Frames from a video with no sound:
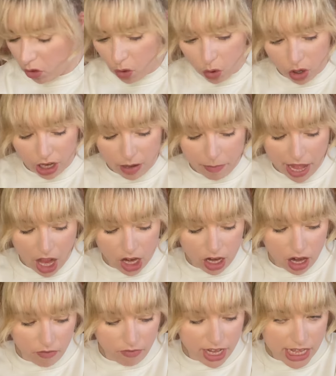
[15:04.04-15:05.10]
talking about
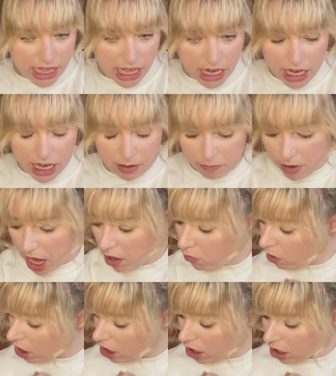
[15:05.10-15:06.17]
lovely scented men,
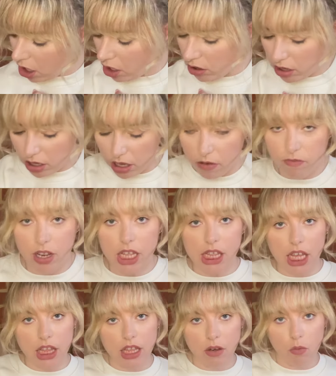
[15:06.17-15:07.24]
we're going to go to lovely
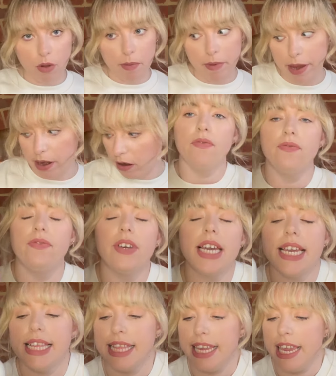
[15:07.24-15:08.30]
scented women.
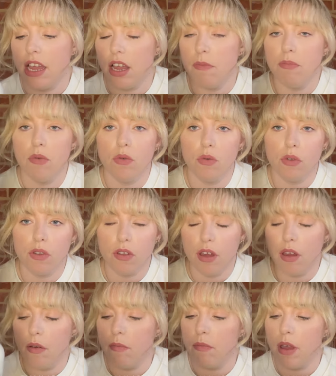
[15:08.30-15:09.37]
Firstly, I bought
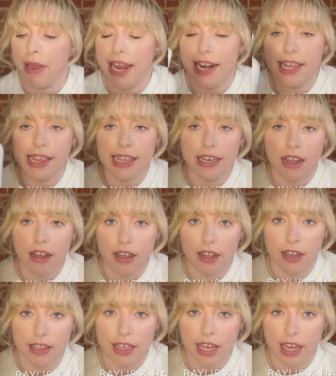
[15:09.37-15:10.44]
some Bayliss and
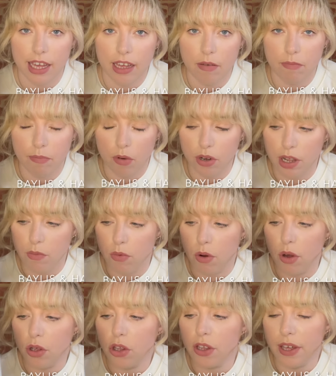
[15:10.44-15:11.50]
Harding body
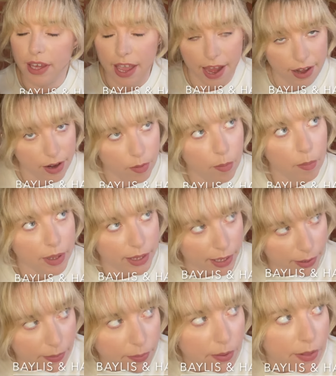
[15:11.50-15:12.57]
wash. Again, I will be
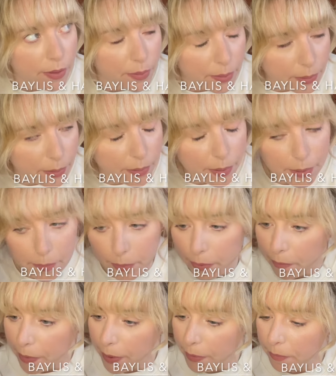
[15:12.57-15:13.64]
taking this on holiday with
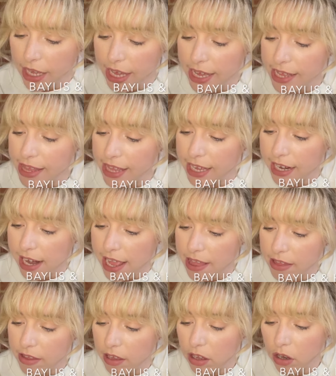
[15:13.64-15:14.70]
me. It is the
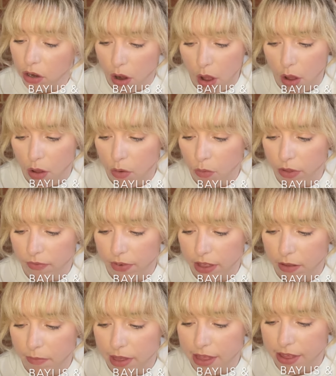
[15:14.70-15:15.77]
Cleanse and Glow with
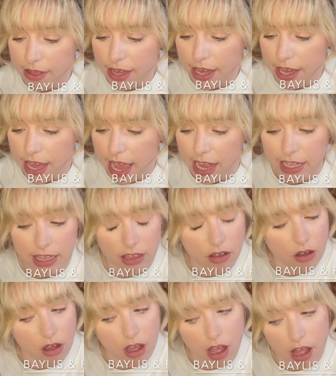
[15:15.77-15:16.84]
vitamin C, and
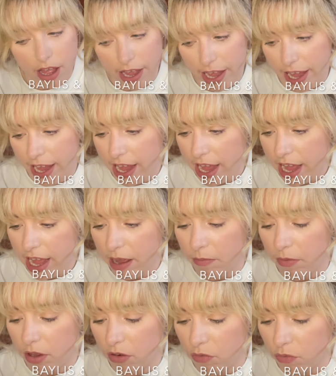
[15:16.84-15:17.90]
I am
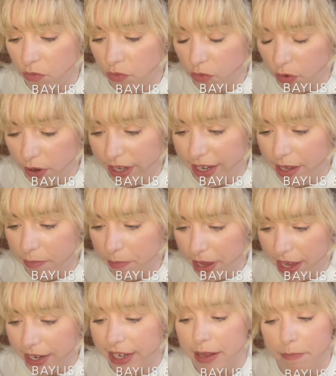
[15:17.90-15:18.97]
going to really
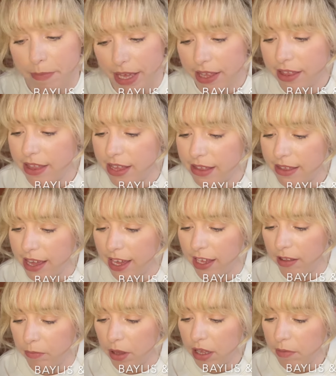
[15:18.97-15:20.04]
badly mess this
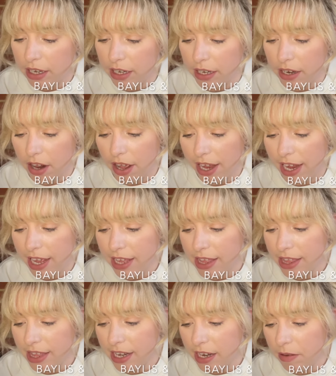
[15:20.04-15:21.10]
name up.
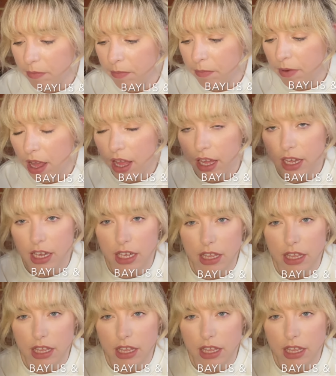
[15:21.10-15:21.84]
Niacinamide.